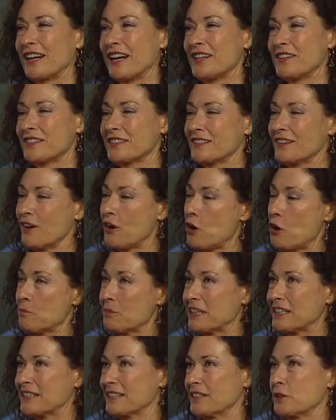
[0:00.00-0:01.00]
And I used to haul
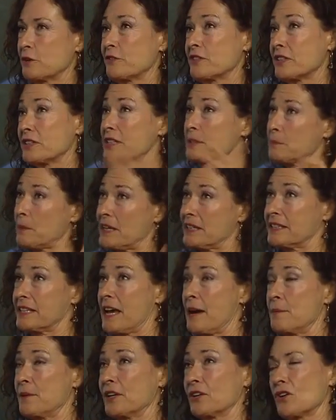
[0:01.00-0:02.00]
my son over to the spice
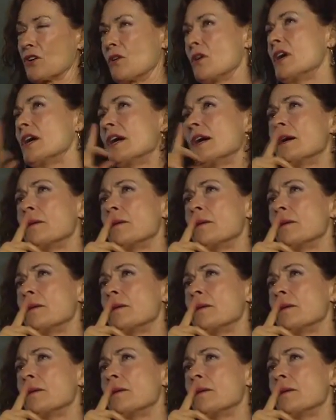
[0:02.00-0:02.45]
cabinet and go,